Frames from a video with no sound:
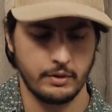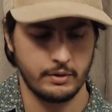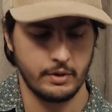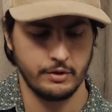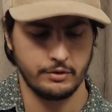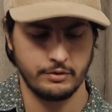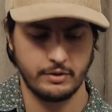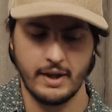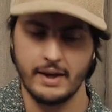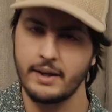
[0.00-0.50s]

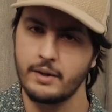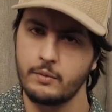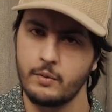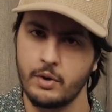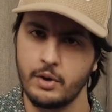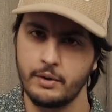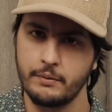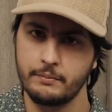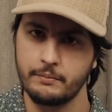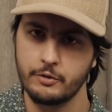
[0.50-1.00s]
the second
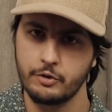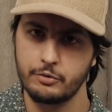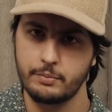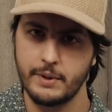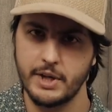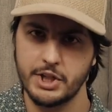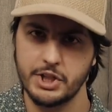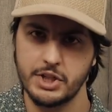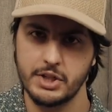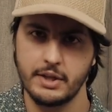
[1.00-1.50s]
one
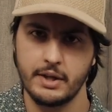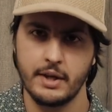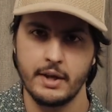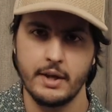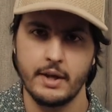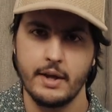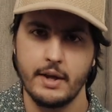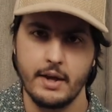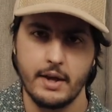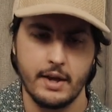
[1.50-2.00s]
especially,
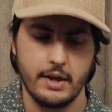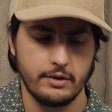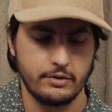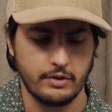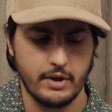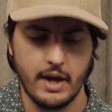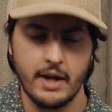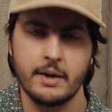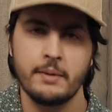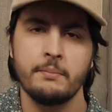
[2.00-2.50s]

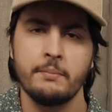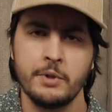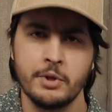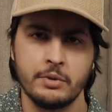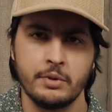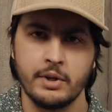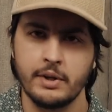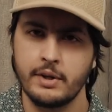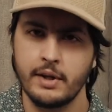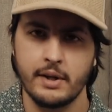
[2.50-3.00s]
it's kind of
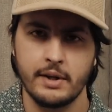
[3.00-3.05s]
muted,